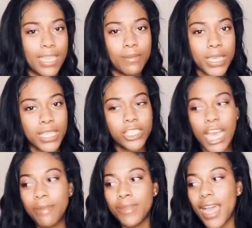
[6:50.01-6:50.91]
image
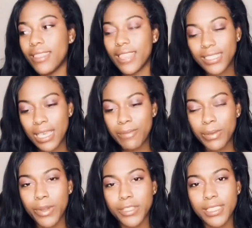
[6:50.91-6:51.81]
i'm not that type
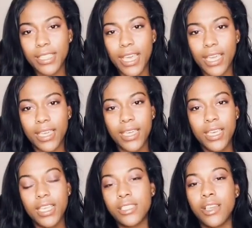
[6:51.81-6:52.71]
of person that
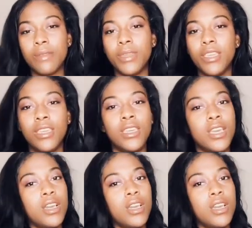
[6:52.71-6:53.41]
is going to be